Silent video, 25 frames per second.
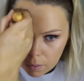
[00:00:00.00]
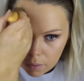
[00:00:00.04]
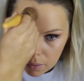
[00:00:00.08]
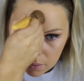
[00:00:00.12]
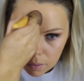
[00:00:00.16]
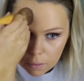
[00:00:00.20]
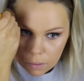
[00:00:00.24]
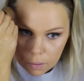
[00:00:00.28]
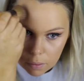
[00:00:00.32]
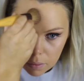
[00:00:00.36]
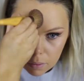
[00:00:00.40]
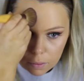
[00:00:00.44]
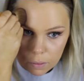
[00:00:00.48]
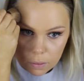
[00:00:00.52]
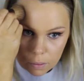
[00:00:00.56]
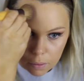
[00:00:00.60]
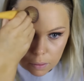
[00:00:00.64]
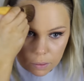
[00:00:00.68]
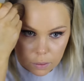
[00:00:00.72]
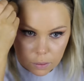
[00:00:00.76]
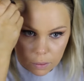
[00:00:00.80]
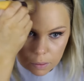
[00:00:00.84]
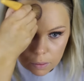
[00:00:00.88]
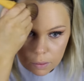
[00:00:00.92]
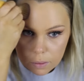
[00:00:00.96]

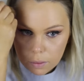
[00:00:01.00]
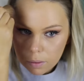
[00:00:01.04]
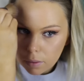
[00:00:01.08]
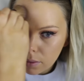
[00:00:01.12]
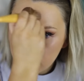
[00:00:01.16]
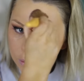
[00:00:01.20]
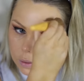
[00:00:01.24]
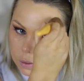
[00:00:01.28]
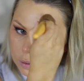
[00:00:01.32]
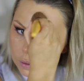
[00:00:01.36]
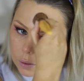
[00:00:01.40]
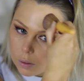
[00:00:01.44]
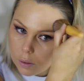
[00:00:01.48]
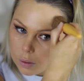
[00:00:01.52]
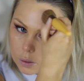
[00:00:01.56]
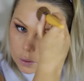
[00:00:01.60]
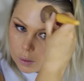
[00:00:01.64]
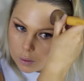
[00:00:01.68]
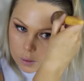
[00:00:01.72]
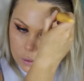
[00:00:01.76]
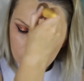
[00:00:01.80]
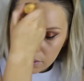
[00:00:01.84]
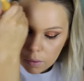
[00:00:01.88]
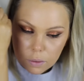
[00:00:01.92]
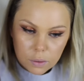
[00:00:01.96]

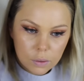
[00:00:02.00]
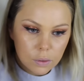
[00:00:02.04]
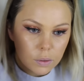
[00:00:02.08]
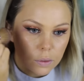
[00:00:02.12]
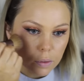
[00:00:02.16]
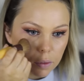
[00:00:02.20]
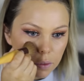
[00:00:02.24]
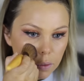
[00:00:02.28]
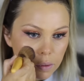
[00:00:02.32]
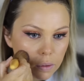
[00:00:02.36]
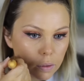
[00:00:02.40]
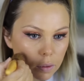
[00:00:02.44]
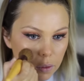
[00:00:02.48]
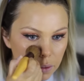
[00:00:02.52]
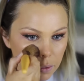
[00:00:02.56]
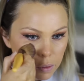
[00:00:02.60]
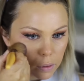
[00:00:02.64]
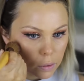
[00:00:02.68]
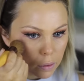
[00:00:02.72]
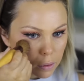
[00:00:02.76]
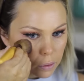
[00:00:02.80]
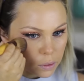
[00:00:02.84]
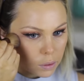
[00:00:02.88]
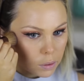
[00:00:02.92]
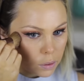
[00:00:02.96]

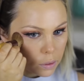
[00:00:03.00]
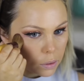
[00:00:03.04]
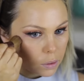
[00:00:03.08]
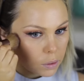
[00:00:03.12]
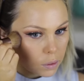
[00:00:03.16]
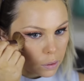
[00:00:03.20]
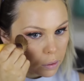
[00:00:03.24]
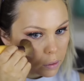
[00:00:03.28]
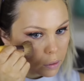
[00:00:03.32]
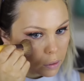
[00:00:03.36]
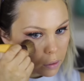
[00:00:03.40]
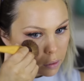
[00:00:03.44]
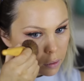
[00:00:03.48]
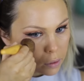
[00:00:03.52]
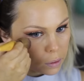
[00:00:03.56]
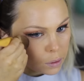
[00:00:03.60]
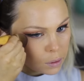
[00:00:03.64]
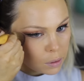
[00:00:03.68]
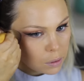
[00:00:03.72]
Nothing is said.